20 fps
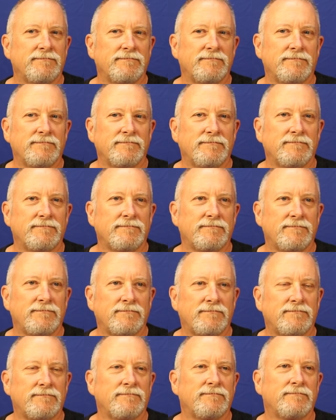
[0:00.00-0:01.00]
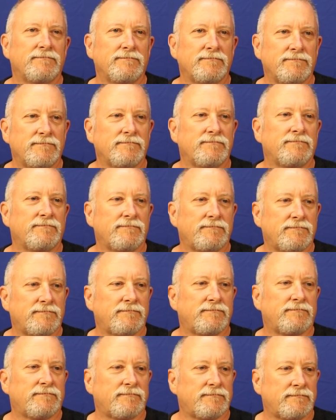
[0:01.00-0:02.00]

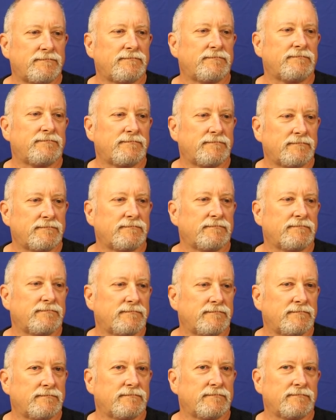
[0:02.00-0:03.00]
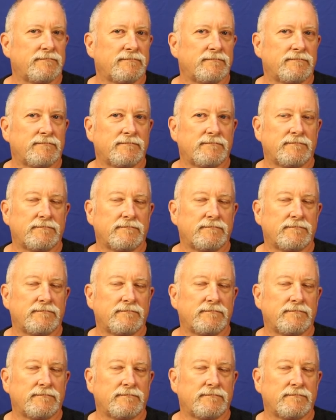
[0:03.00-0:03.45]
(not speaking)